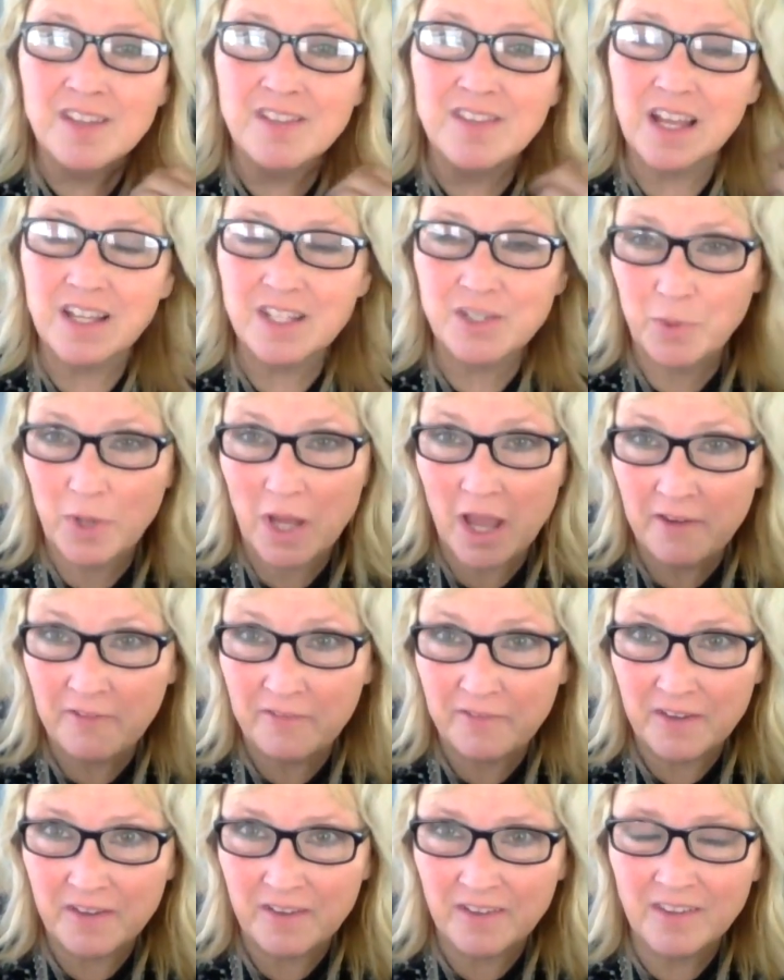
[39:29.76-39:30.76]
That's what I
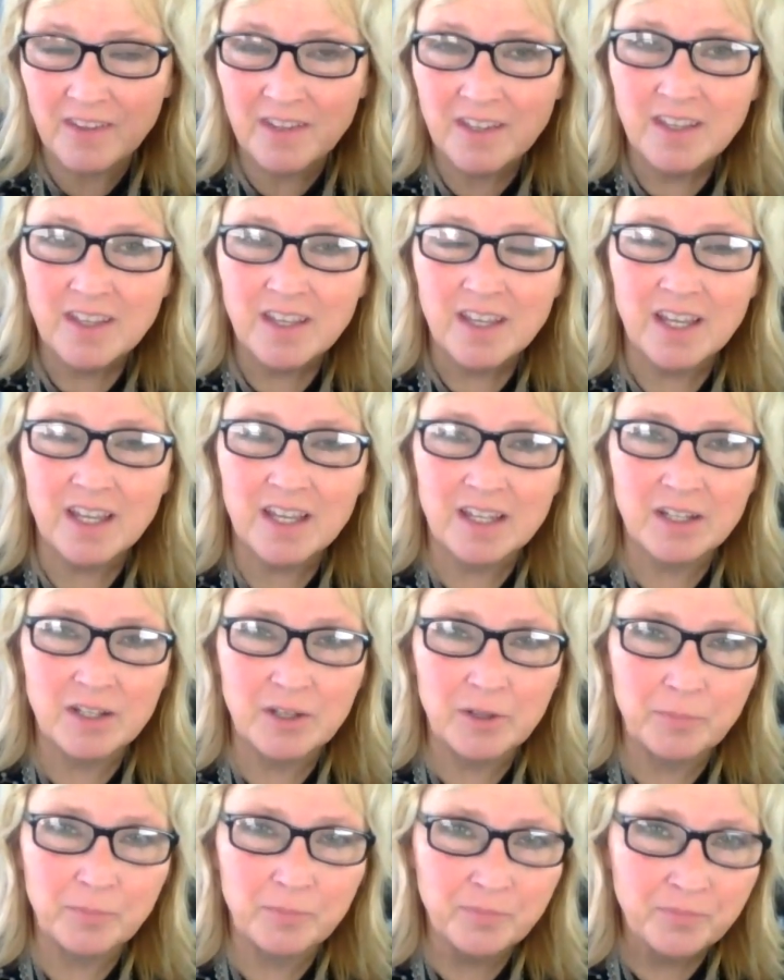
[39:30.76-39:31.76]
feel.
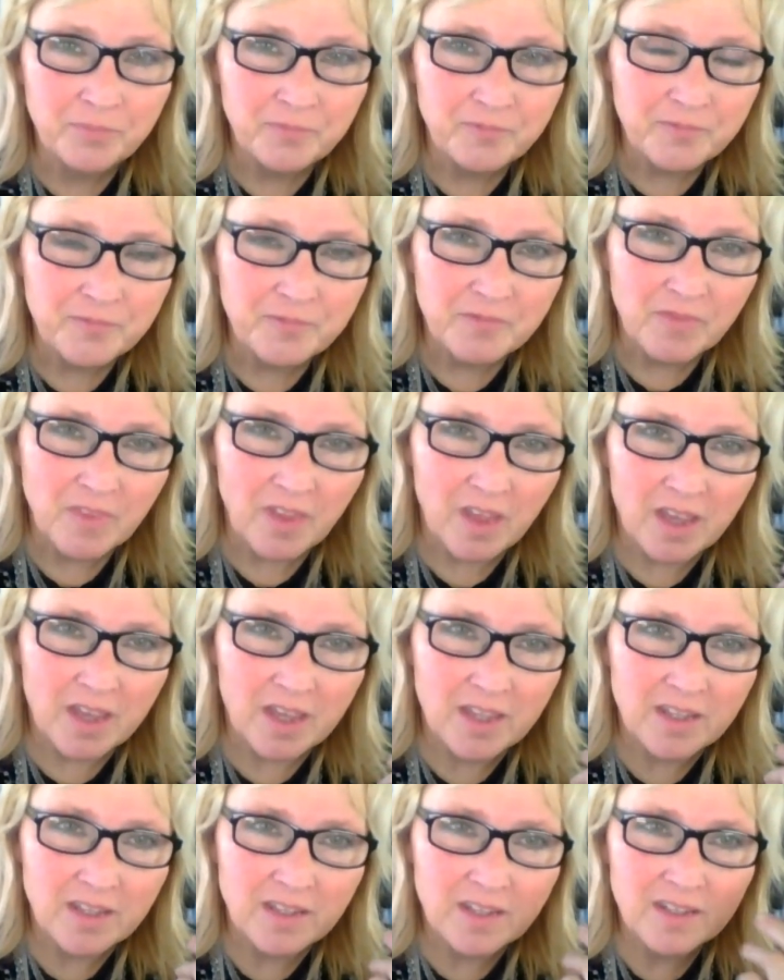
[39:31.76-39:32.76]

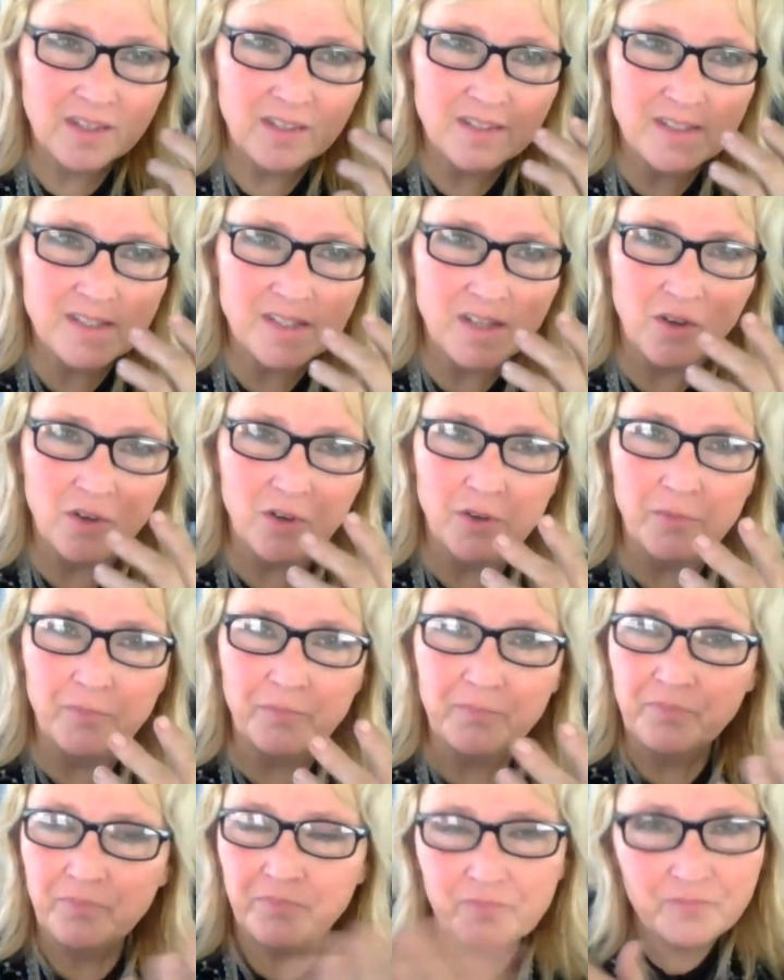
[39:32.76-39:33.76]
And so
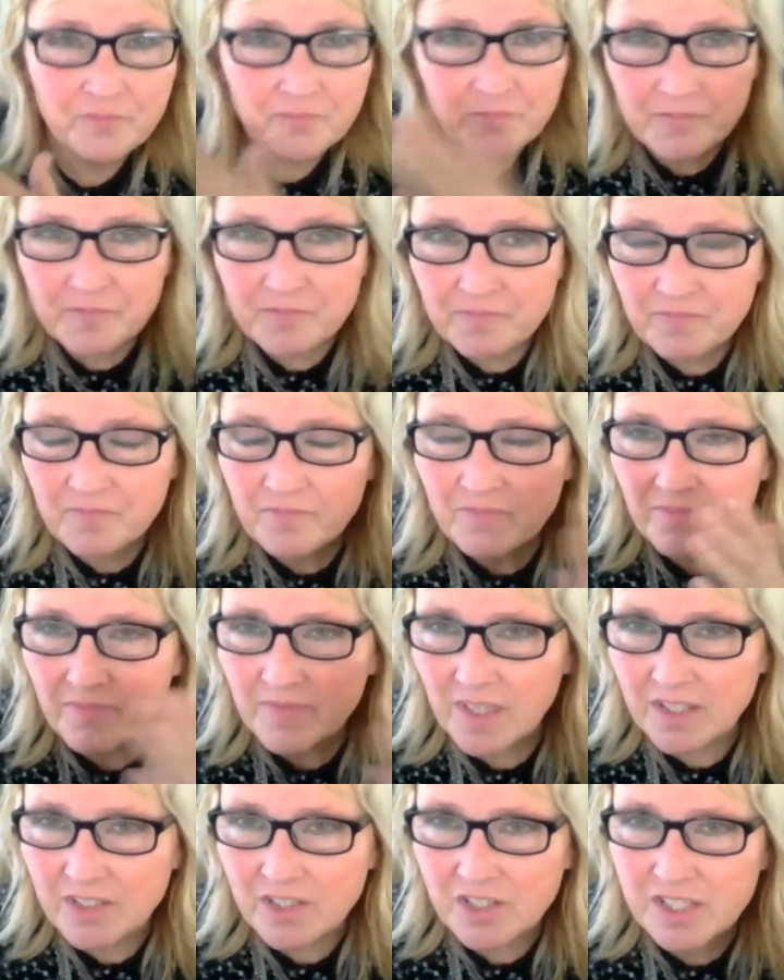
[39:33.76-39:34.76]

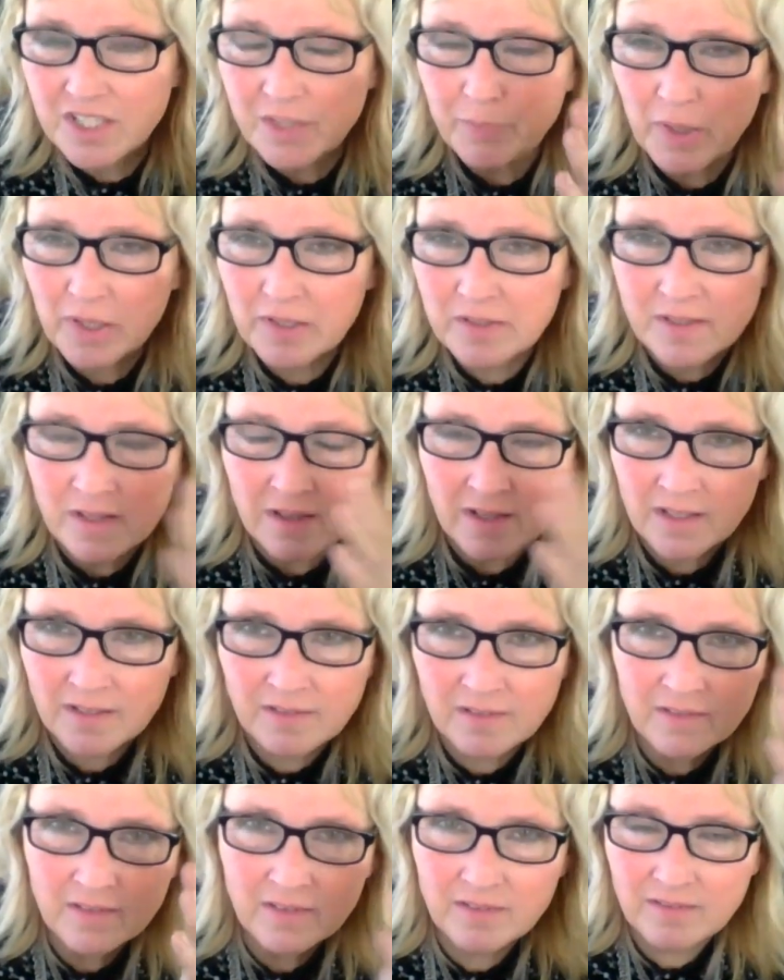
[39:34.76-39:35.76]
it just depends on
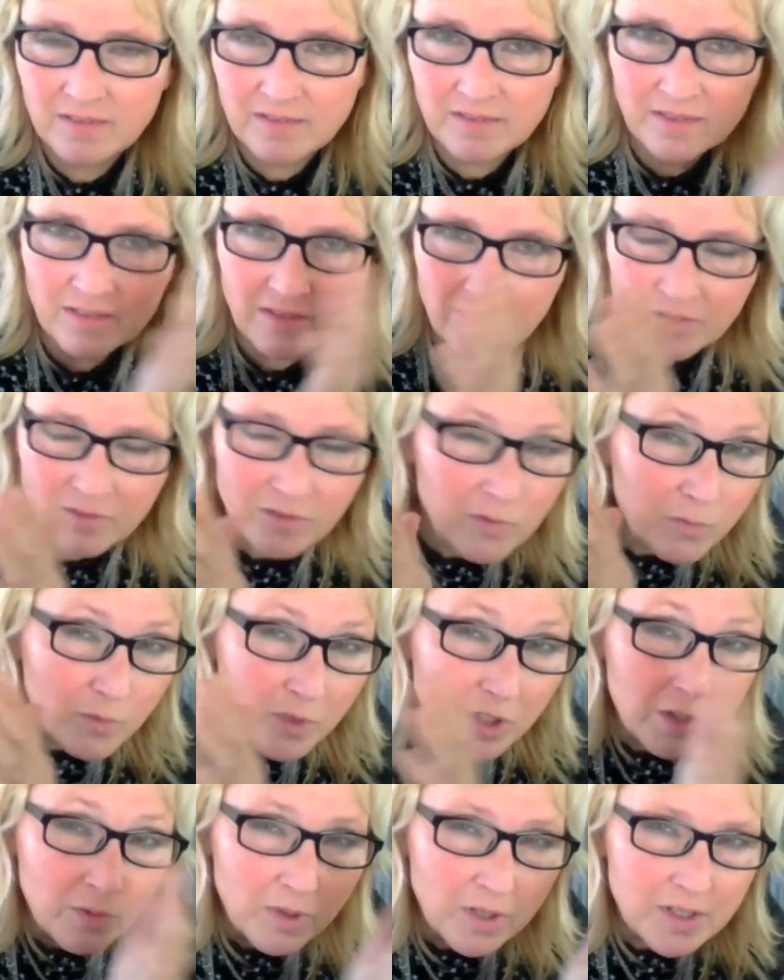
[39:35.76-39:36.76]

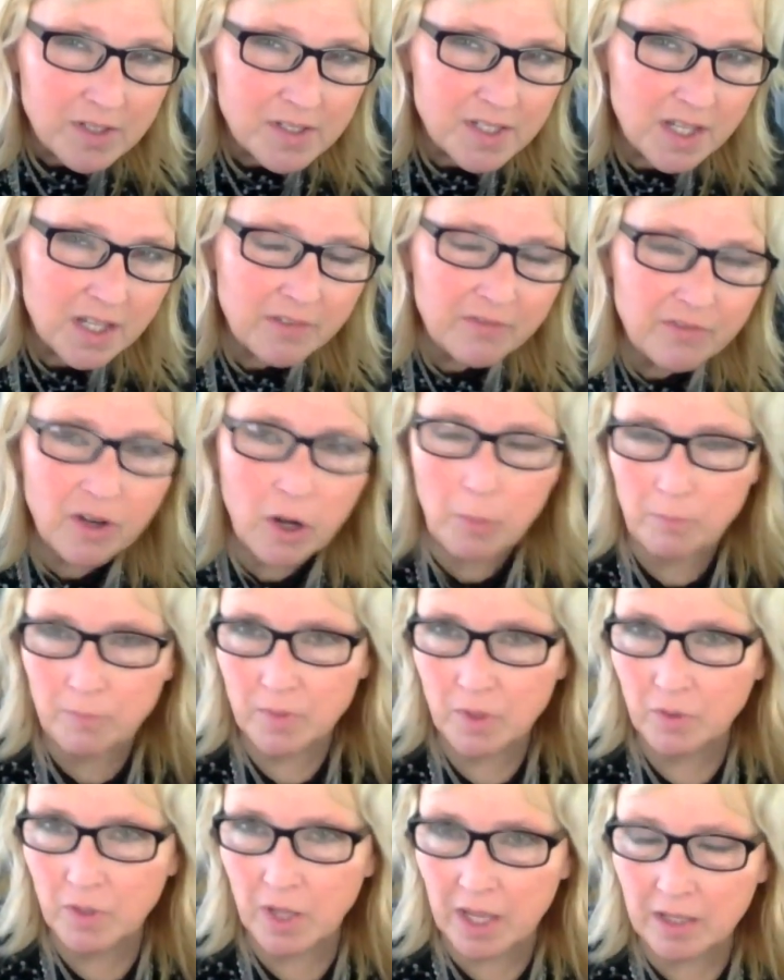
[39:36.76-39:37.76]
where you want to see it from.
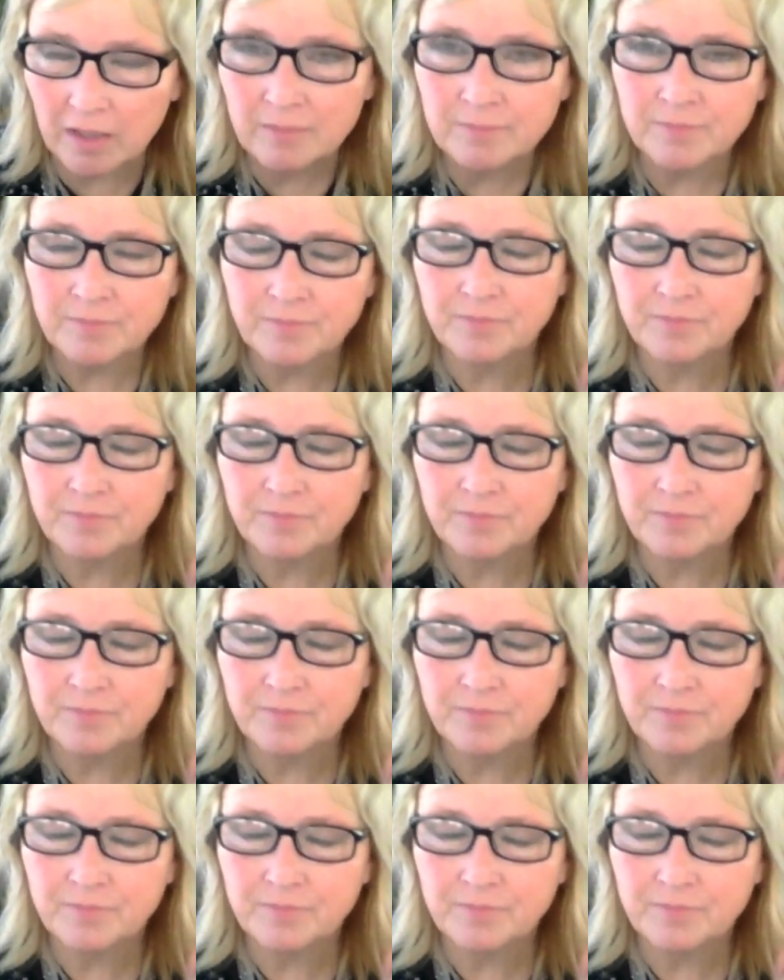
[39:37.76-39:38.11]
Okay.